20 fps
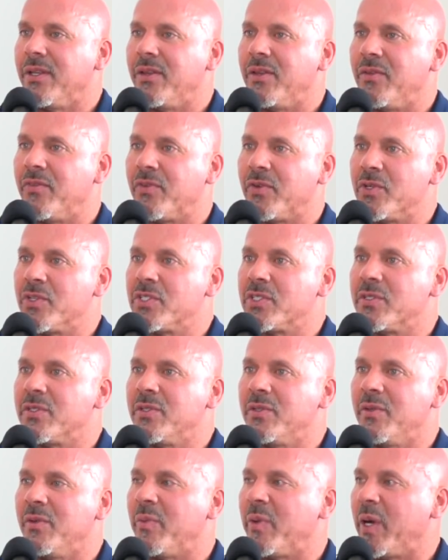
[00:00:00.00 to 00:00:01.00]
the first
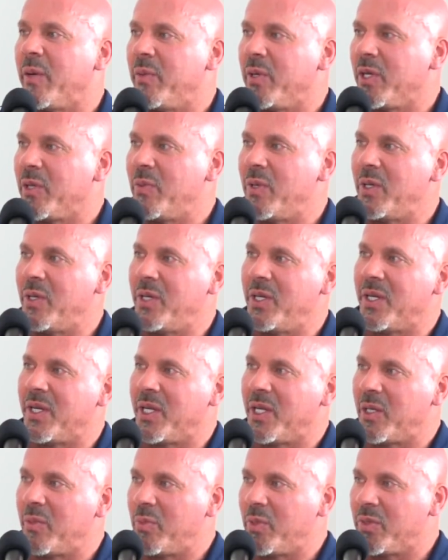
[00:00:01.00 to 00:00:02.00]
apartment community, and
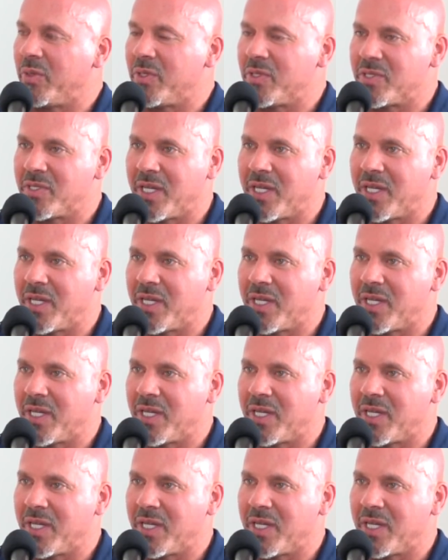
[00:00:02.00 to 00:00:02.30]
I had to put the